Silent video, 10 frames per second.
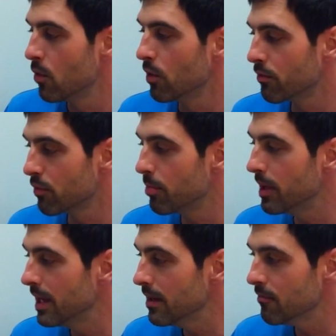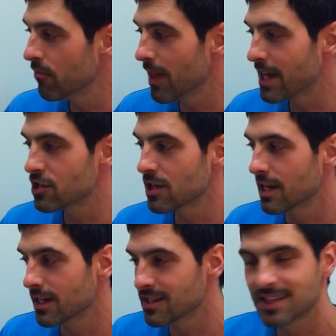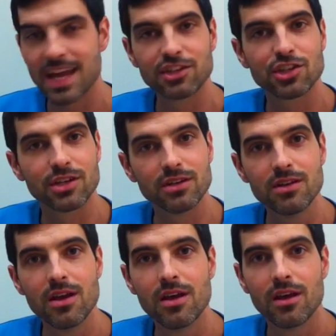with repeated flexion and extension,